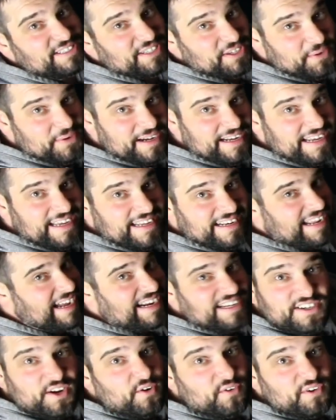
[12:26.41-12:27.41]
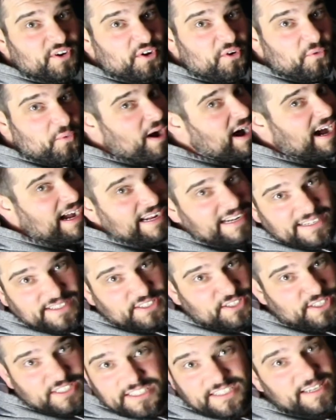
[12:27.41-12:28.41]
doing it. I don't know why. It's
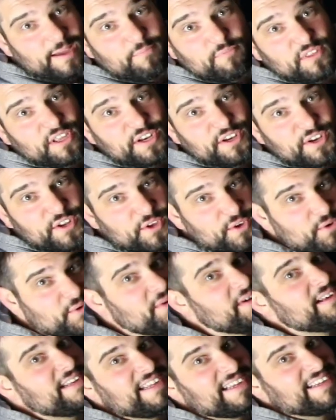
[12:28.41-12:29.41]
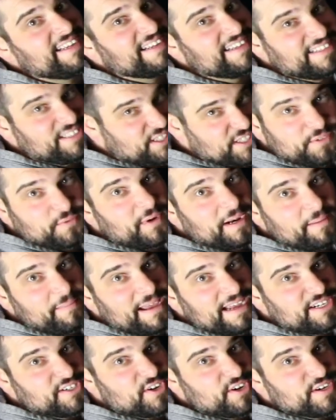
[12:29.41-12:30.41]
just something new and you just want to
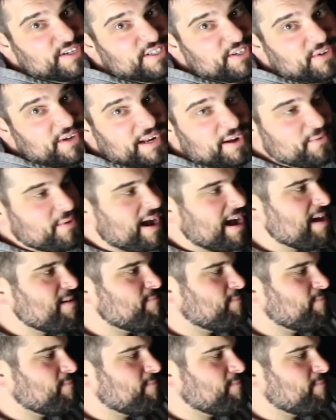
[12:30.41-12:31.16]
make sure you're doing it right.